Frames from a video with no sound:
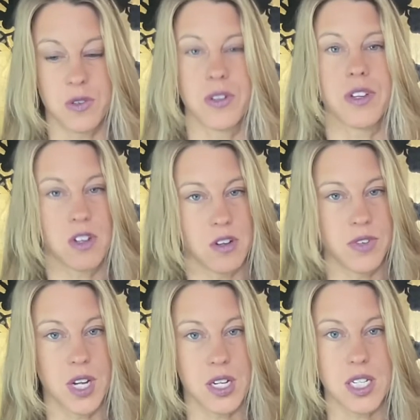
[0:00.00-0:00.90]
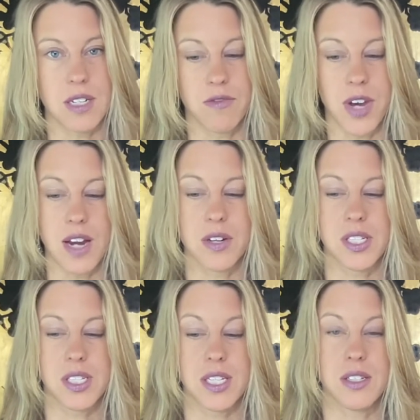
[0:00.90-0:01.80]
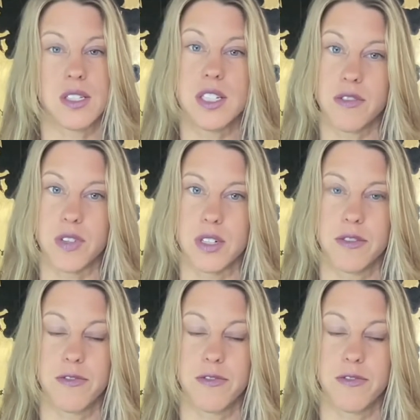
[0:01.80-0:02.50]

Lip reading: or the COVID-19 virus is different